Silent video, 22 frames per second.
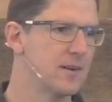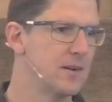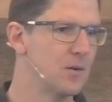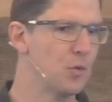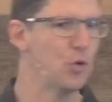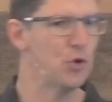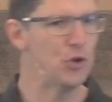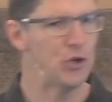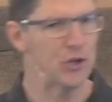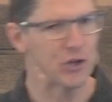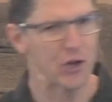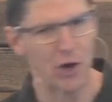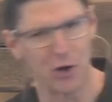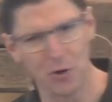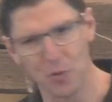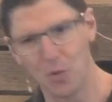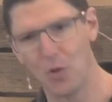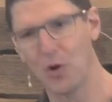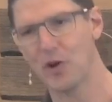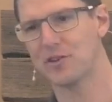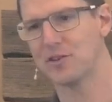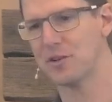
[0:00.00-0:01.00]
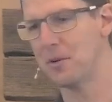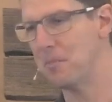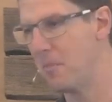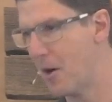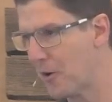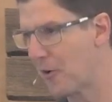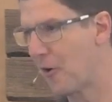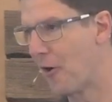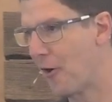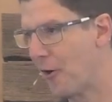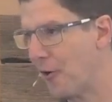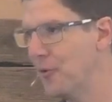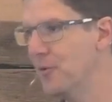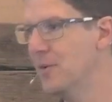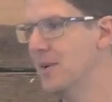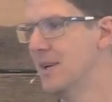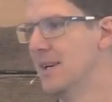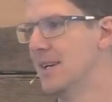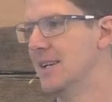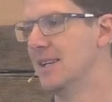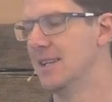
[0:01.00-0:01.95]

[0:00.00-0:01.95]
Will you go to work tomorrow